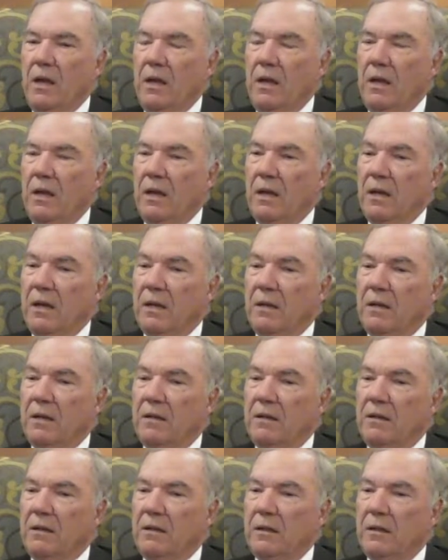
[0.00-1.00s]
And
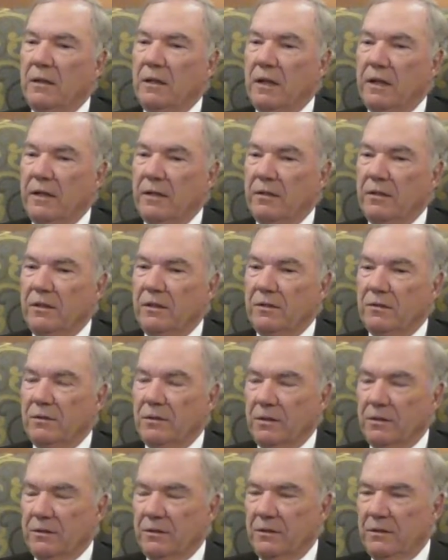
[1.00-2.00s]
in
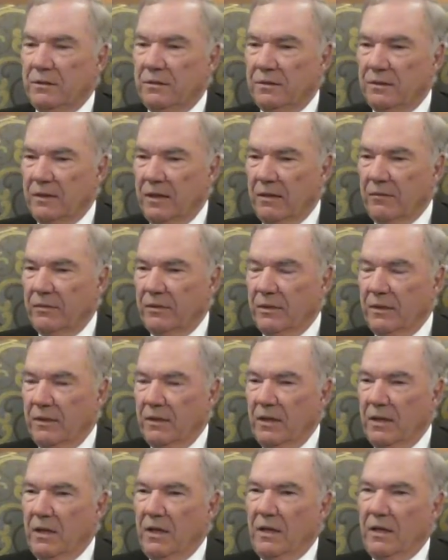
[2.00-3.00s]

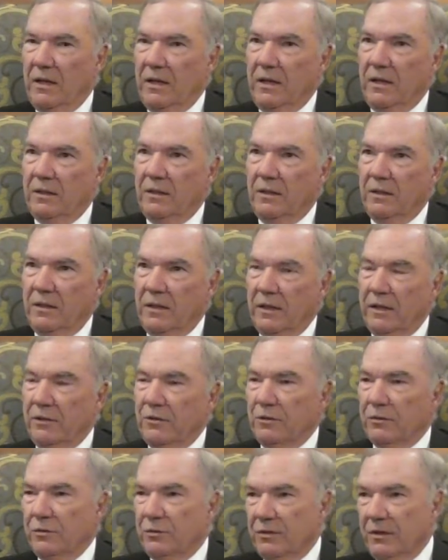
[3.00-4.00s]
1967, at the
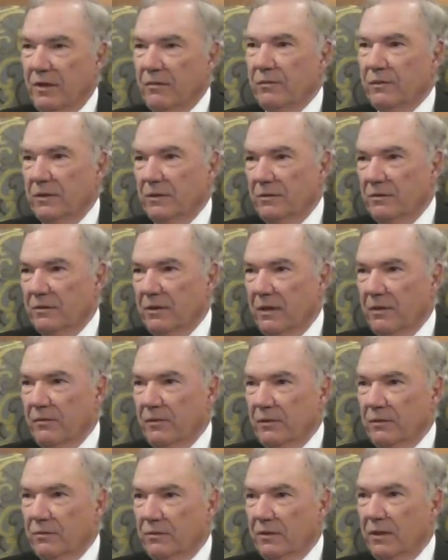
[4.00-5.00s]
age of
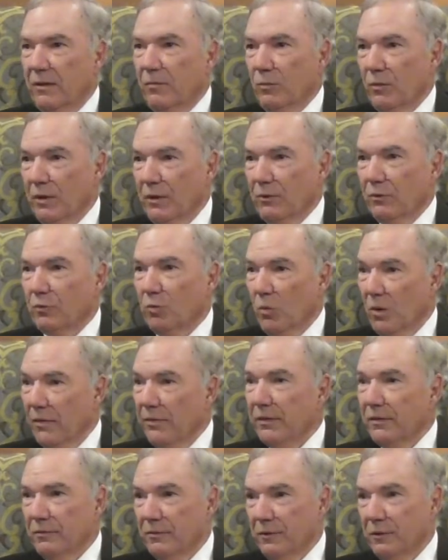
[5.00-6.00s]
77, Sam Reynolds
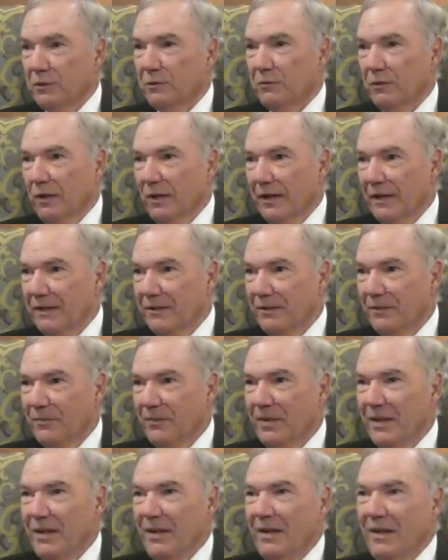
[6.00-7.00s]
won the first flight.
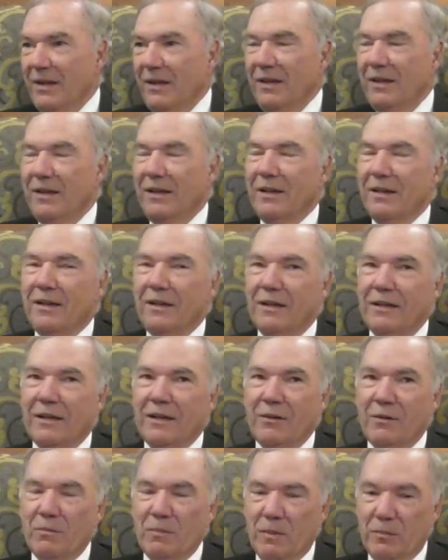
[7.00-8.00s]
And
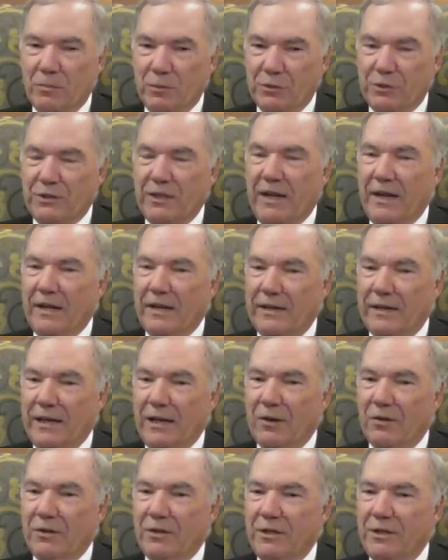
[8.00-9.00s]
I remember standing
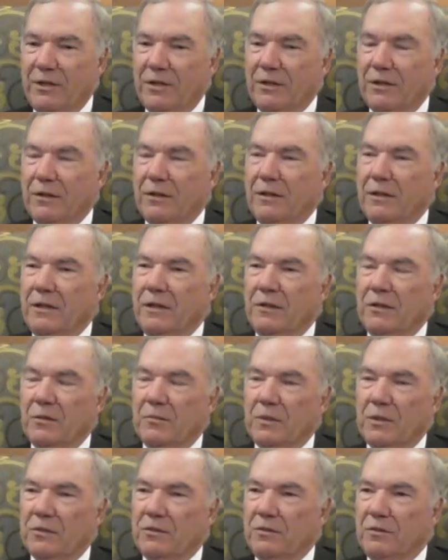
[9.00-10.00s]
out here, and
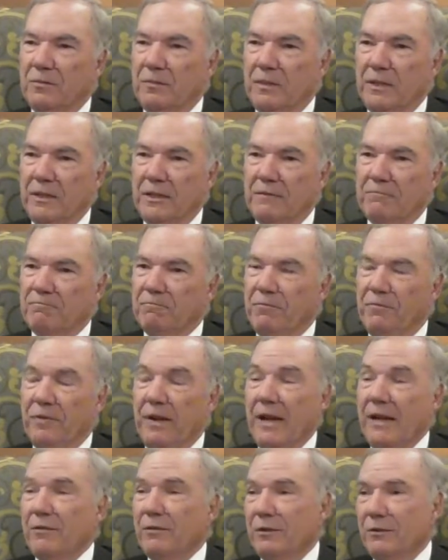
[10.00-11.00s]
there must have been
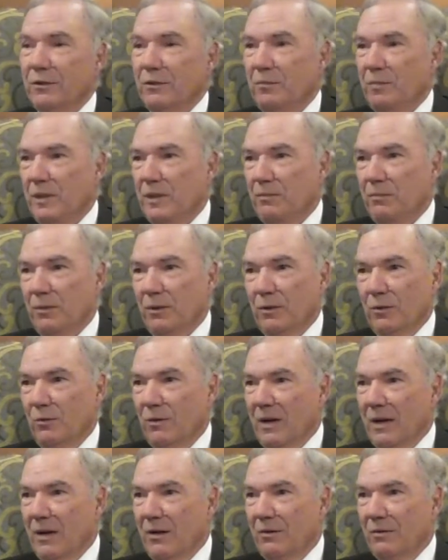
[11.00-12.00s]
500 people
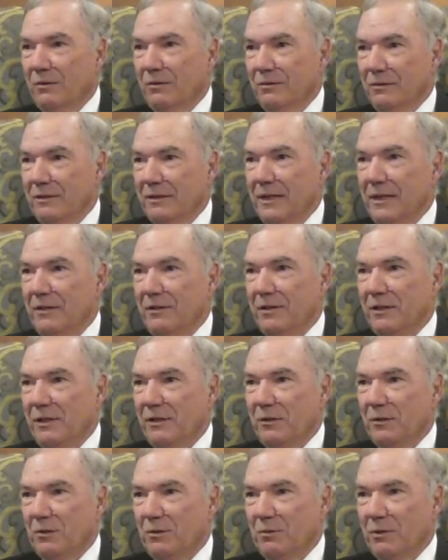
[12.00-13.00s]
around the
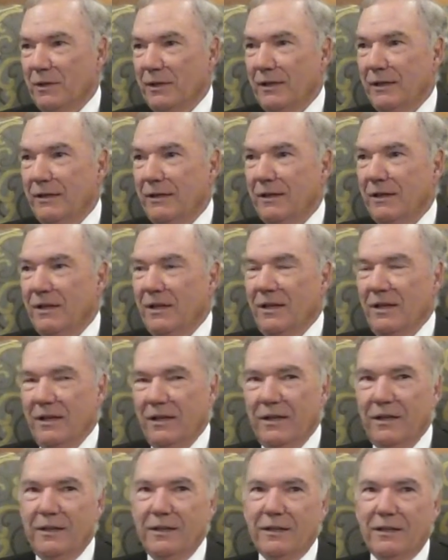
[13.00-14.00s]
18th green,
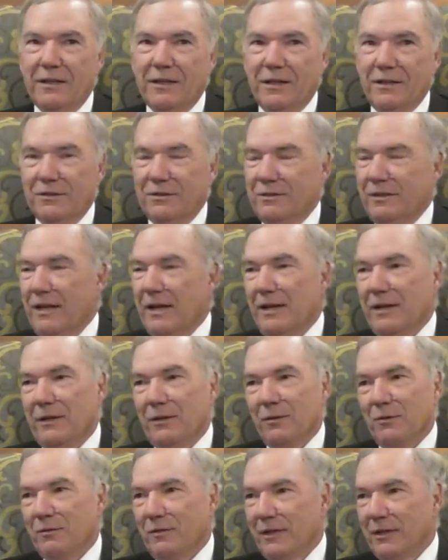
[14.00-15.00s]
and he got a
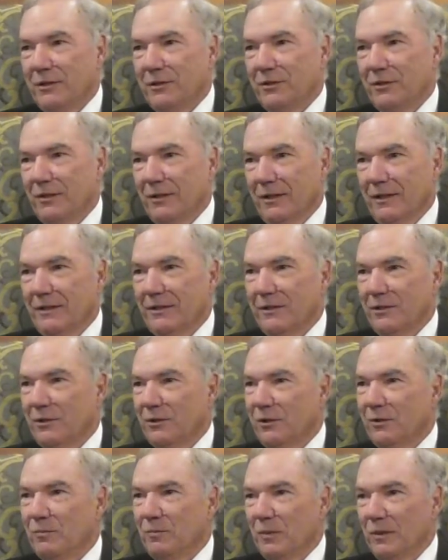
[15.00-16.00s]
standing ovation like you
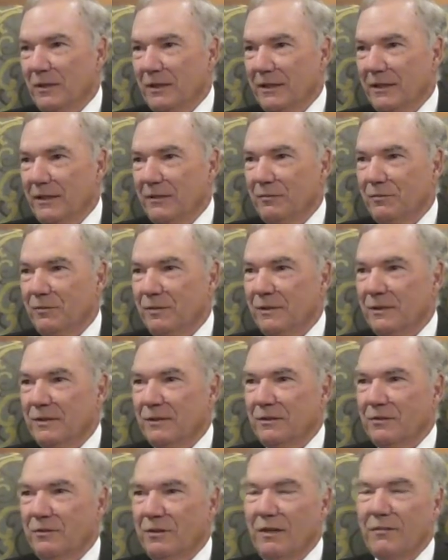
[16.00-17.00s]
couldn't believe.
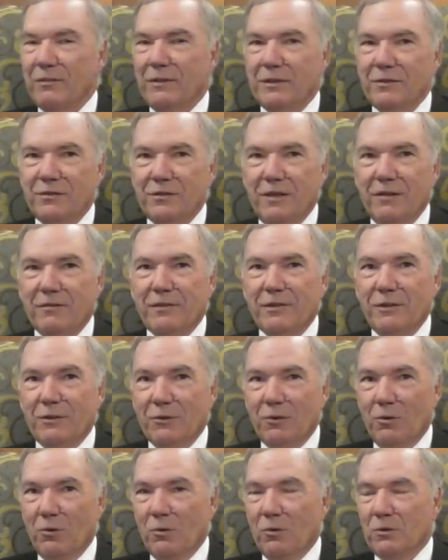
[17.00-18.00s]

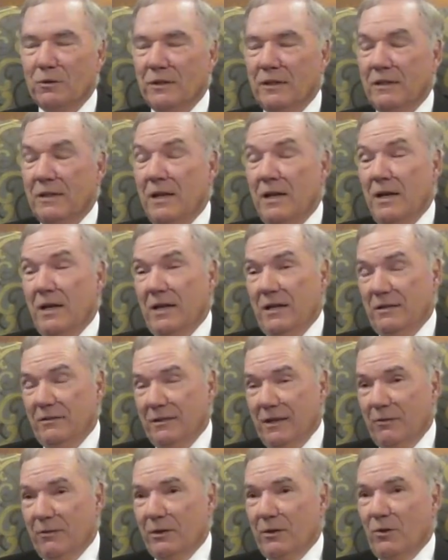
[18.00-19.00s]
77-year-old, and
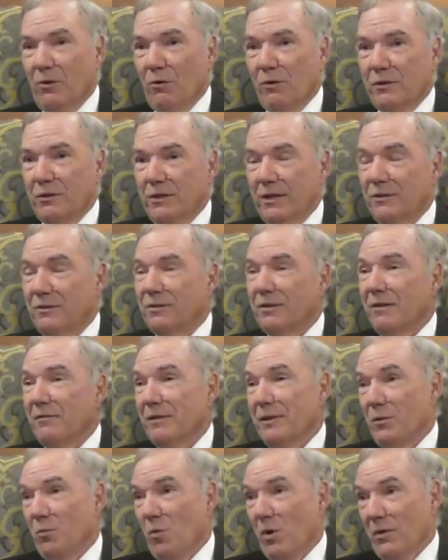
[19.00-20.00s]
as I recall, I shot
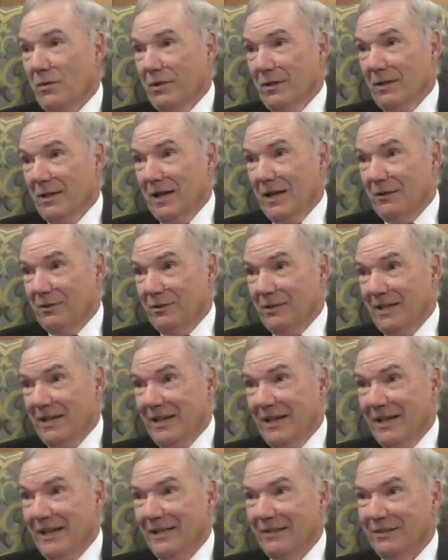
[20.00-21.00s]
71 the last
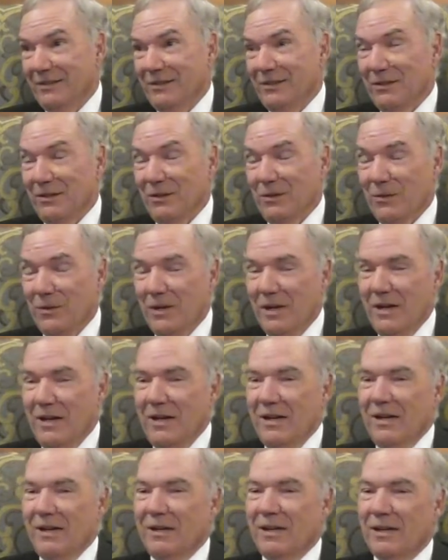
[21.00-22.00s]
day. So,
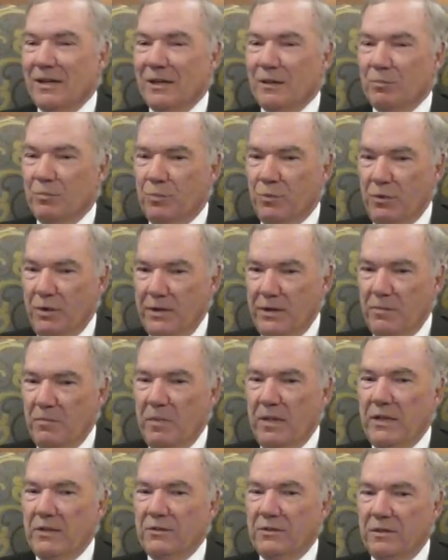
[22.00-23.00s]
pretty
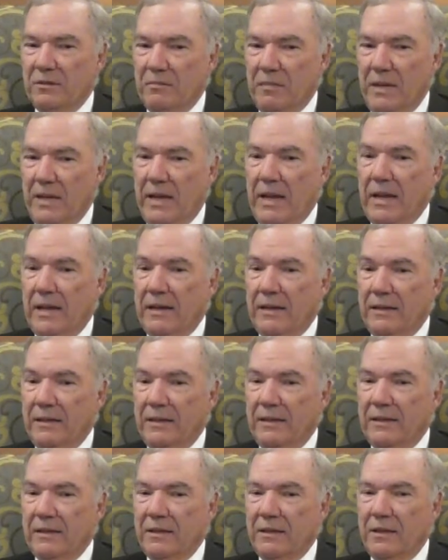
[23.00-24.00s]
amazing man.
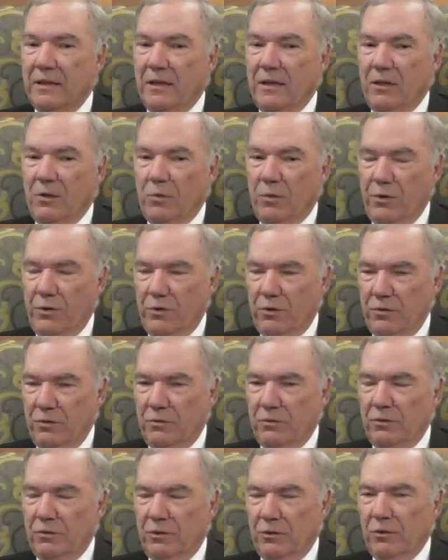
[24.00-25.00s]
And when
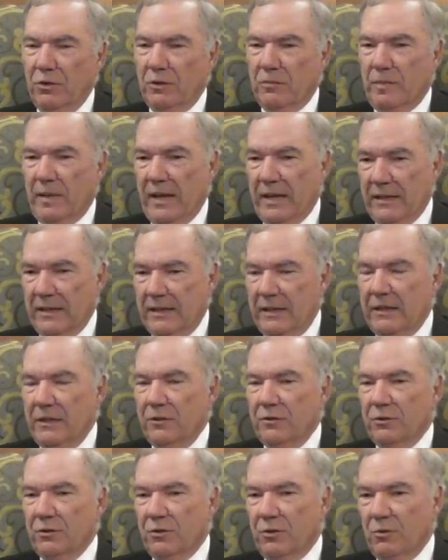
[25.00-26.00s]
you look back at
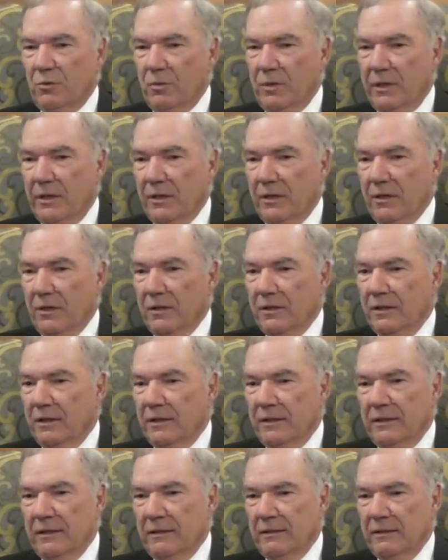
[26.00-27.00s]
his career,
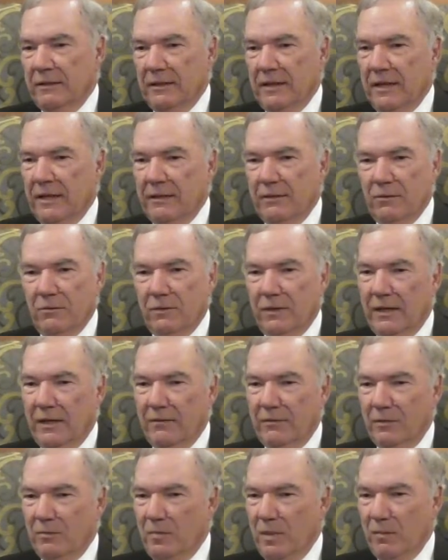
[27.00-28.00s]
and I don't
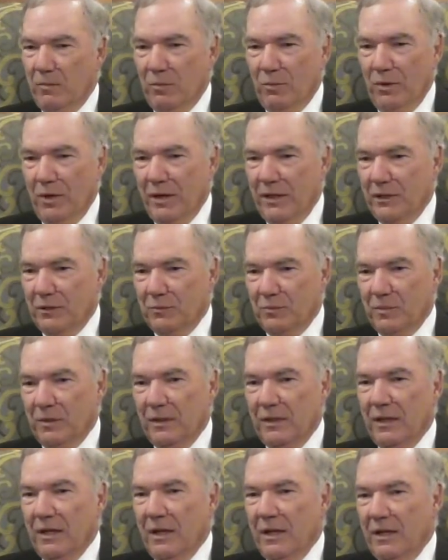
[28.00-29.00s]
have it memorized,
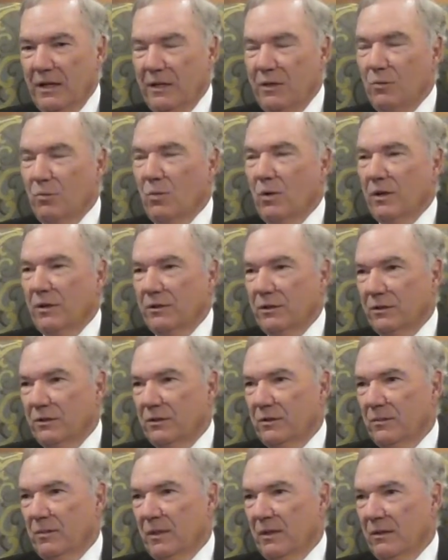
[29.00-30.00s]
but he won
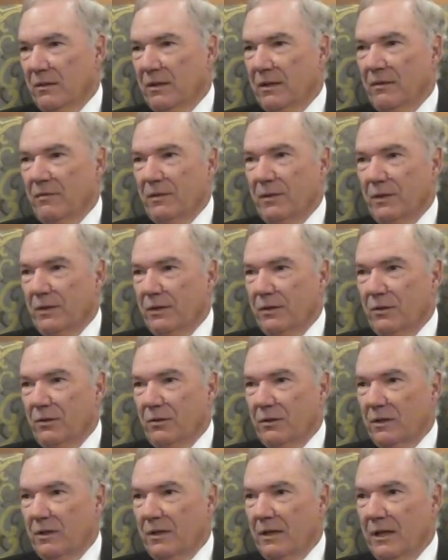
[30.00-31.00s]
just about everything
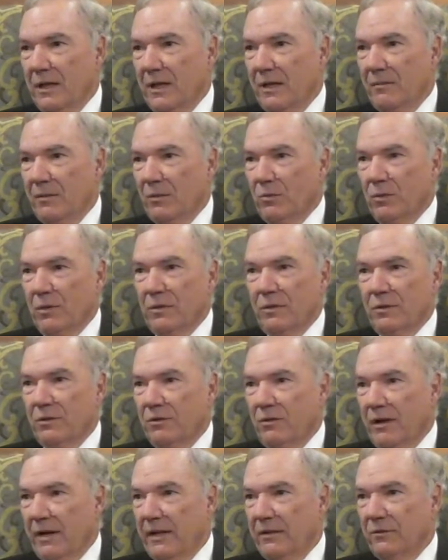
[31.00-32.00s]
you can name. He won the
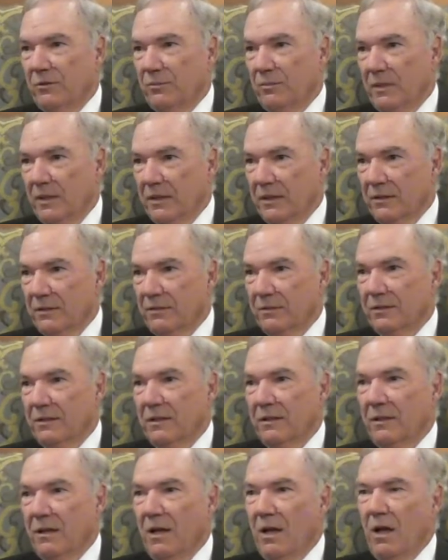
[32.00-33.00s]
Trans-Miss
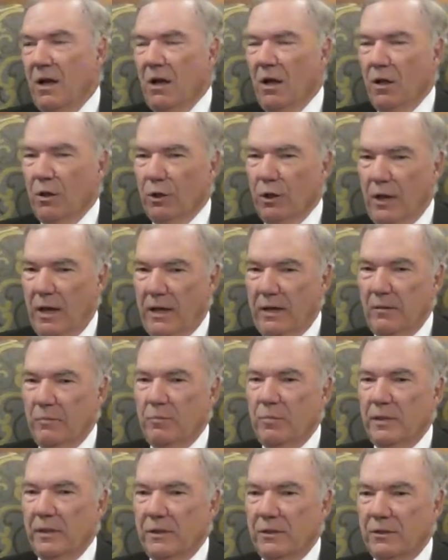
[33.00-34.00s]
and a lot
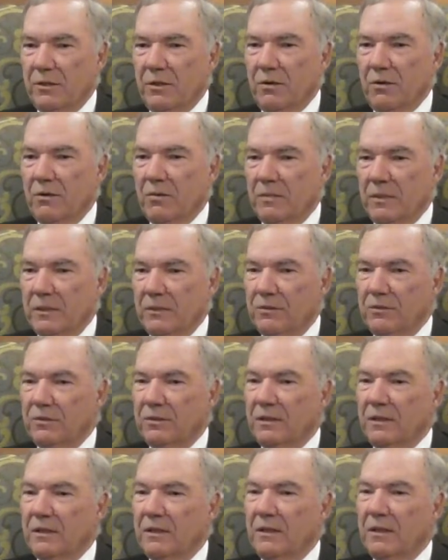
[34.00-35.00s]
of big
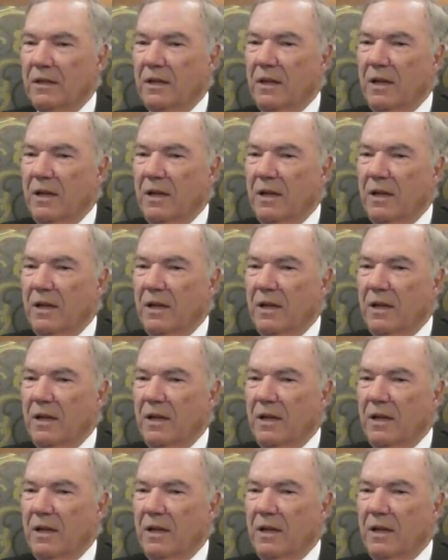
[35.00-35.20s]
tournaments, and